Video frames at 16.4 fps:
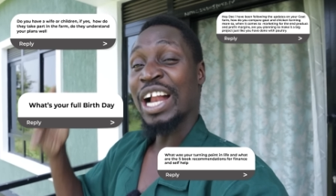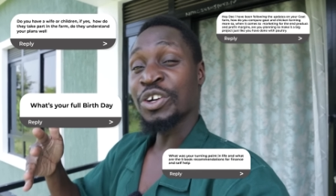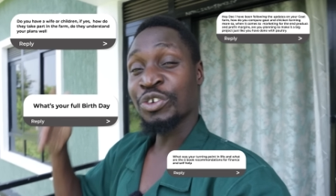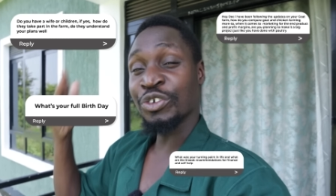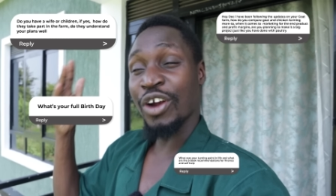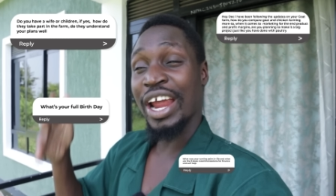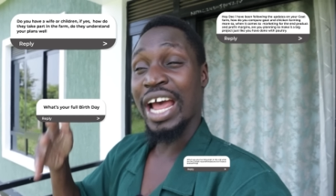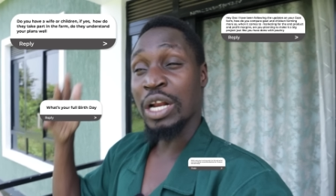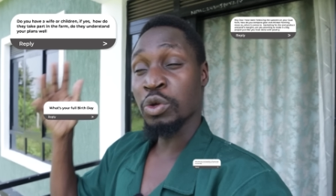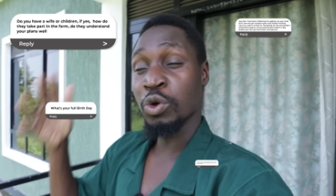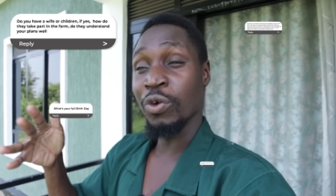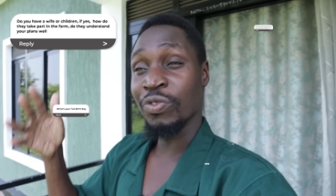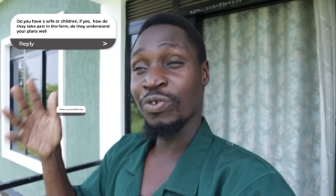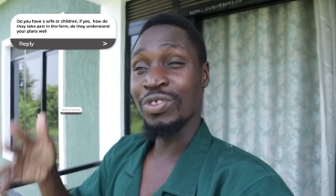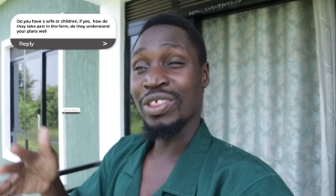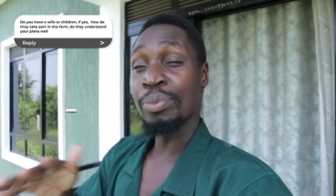I'll try and
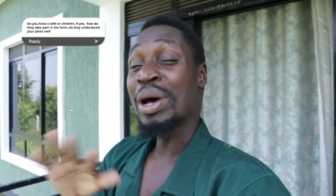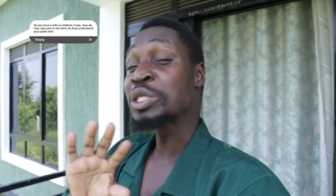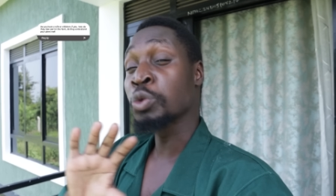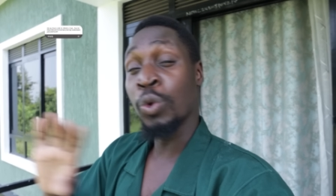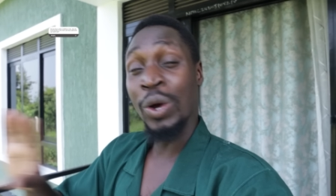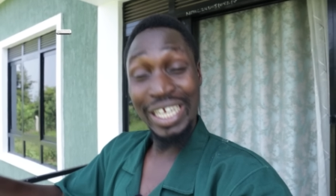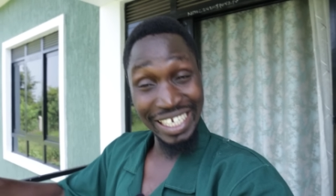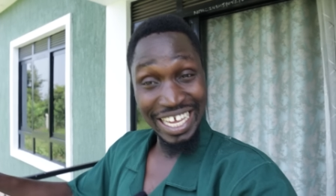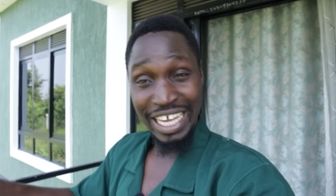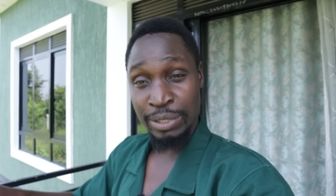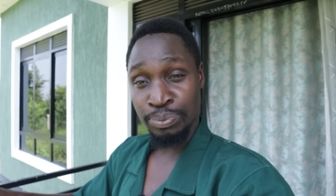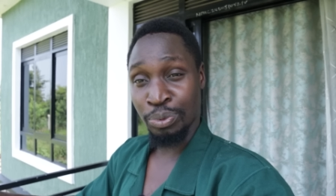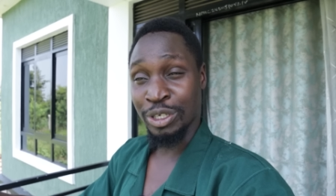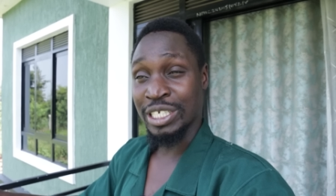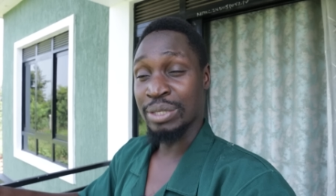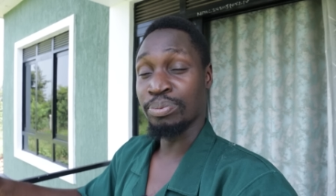go through them as quickly
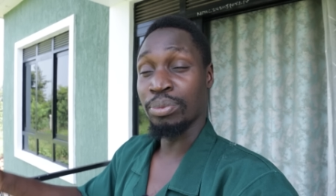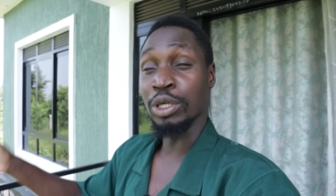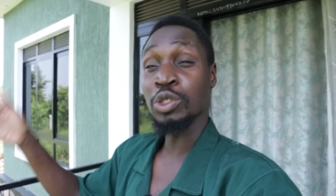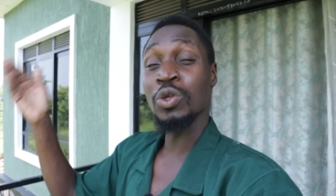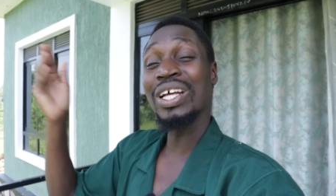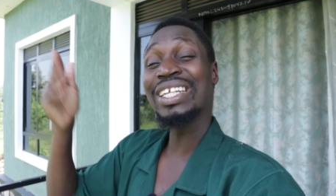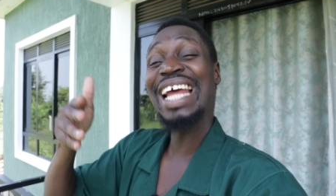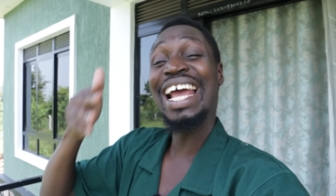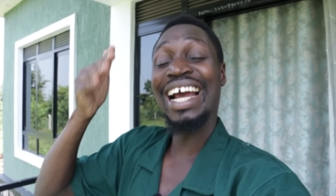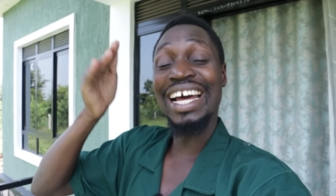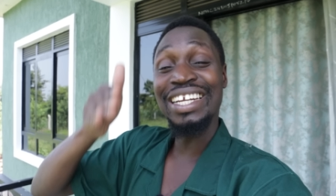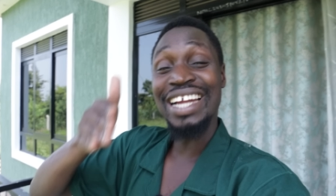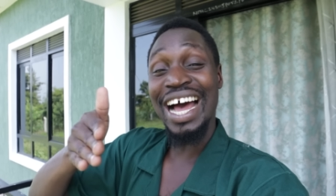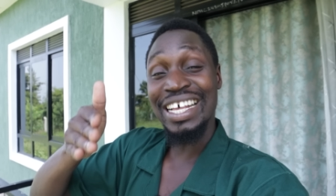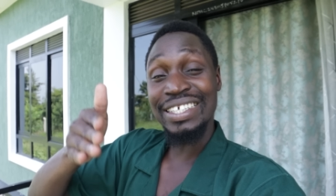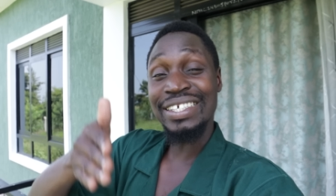as possible so that I
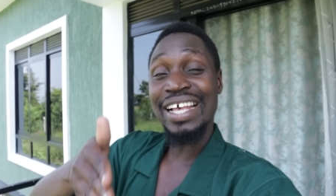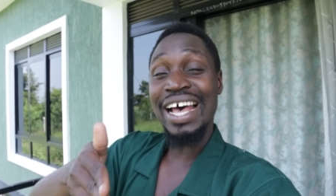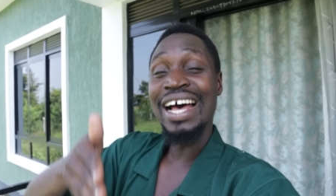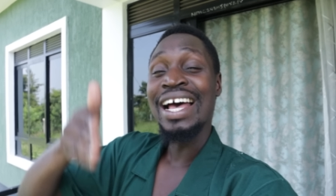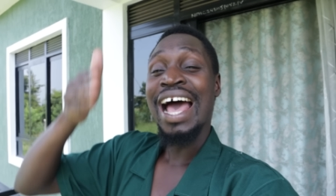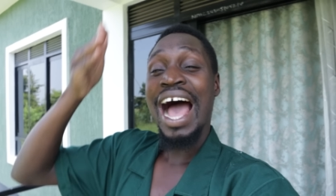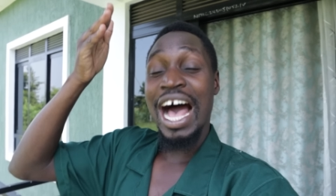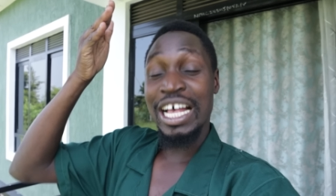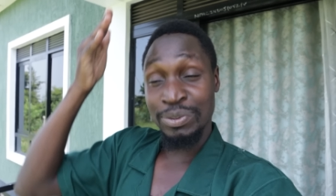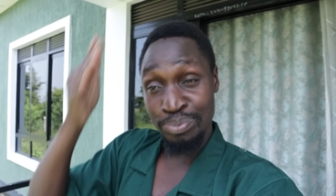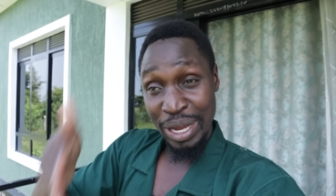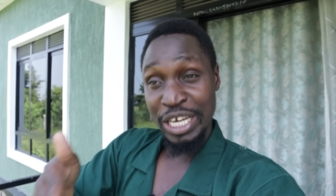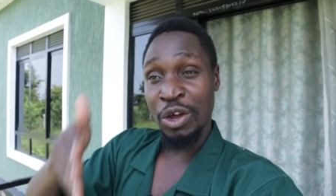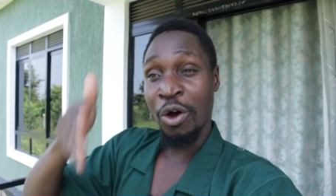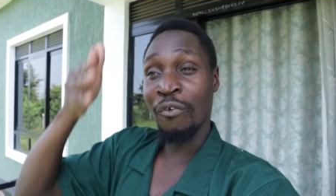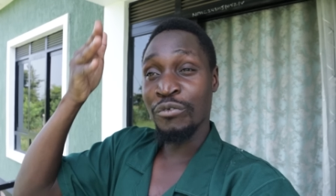can answer as
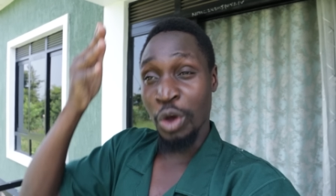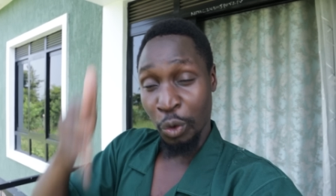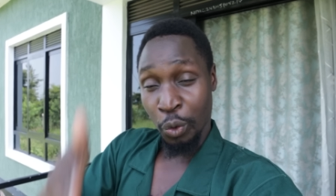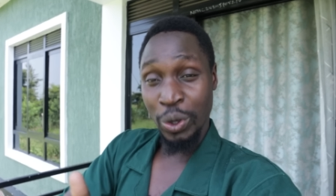many of your